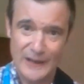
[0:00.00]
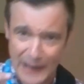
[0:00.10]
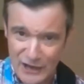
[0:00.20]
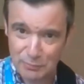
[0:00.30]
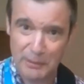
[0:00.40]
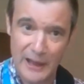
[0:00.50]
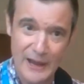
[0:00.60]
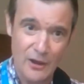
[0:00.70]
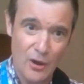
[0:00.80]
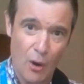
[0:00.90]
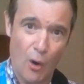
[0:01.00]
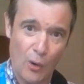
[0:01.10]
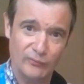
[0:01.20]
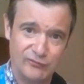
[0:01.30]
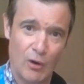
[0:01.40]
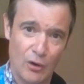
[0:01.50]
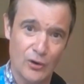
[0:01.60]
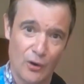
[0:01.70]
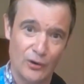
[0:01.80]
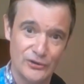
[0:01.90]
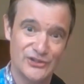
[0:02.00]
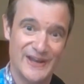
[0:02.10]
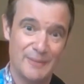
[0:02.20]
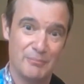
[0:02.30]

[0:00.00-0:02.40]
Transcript: Let's play all 4 chords,